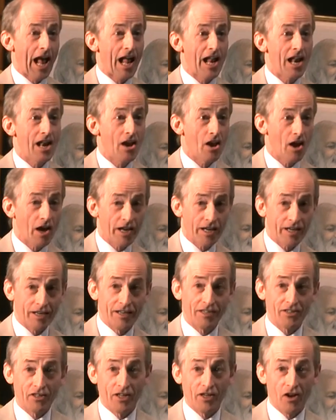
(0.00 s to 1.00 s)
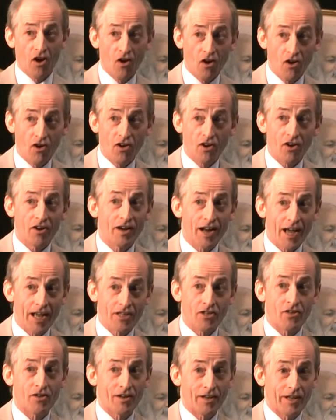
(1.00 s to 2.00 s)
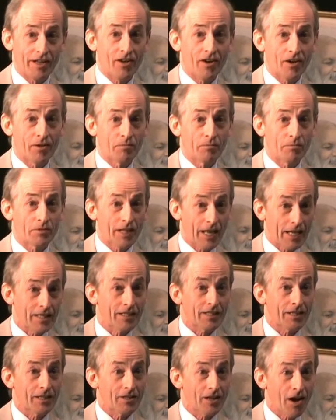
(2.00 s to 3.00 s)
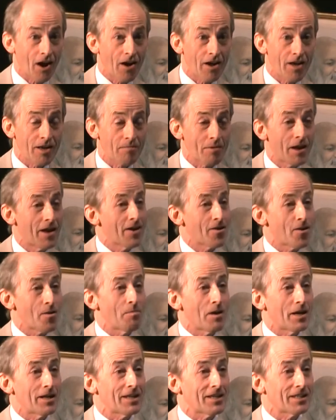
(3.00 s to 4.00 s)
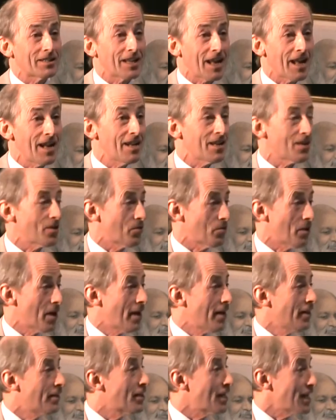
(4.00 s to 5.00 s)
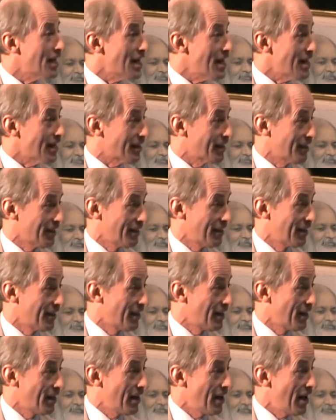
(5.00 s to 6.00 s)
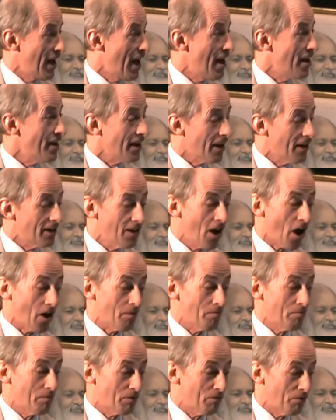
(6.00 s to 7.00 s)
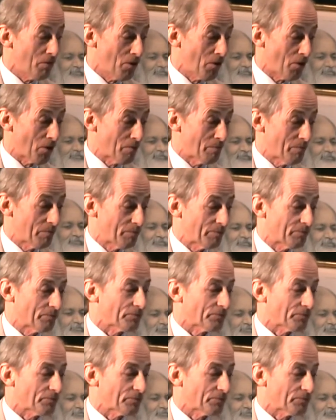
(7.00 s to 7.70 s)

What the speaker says: a lightness and a hunger naturally comes. That's the time your body is telling you to eat, and not before.